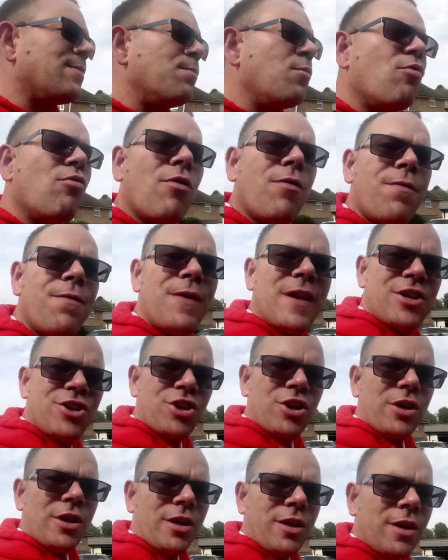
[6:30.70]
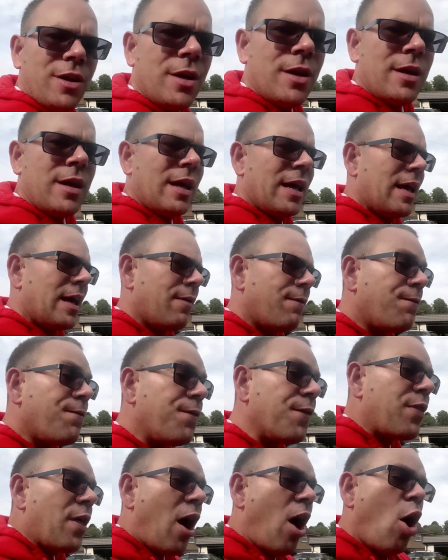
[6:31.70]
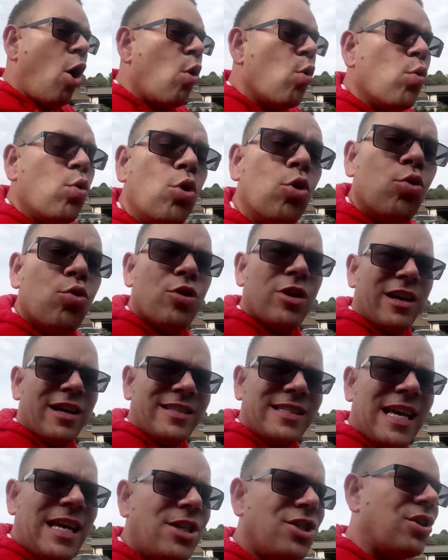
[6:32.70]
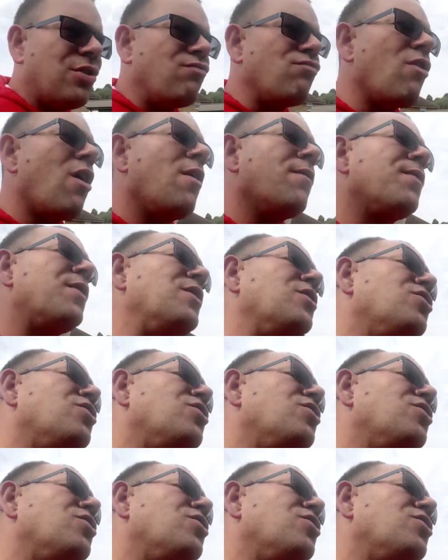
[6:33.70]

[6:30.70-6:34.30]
more efficient for the whole organisation, rather than